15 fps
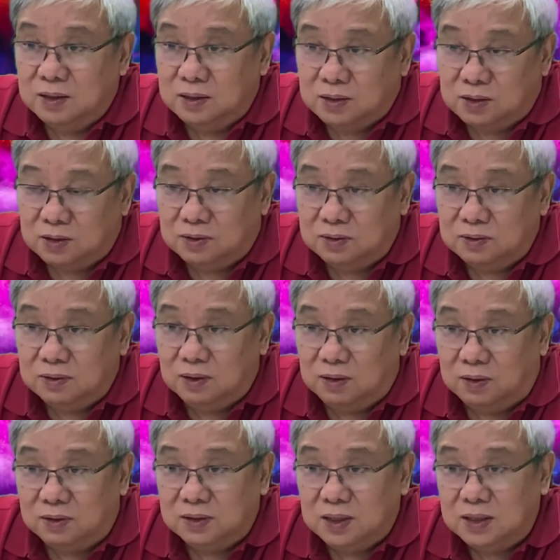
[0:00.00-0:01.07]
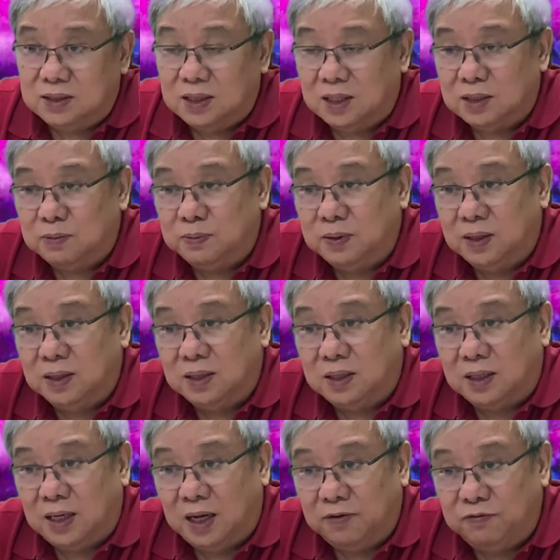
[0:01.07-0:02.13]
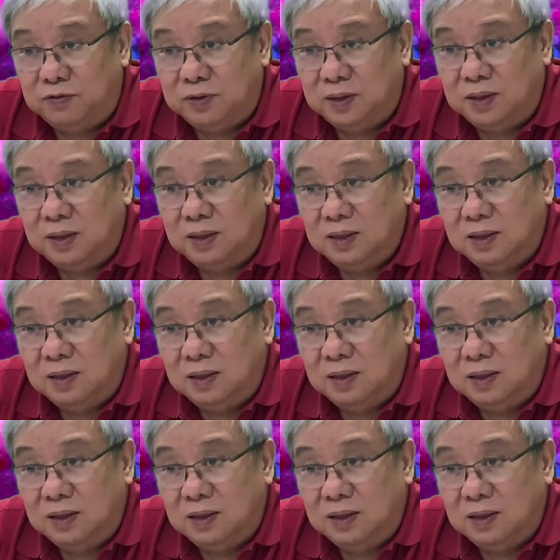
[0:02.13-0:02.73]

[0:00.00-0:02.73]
So all this has to be carefully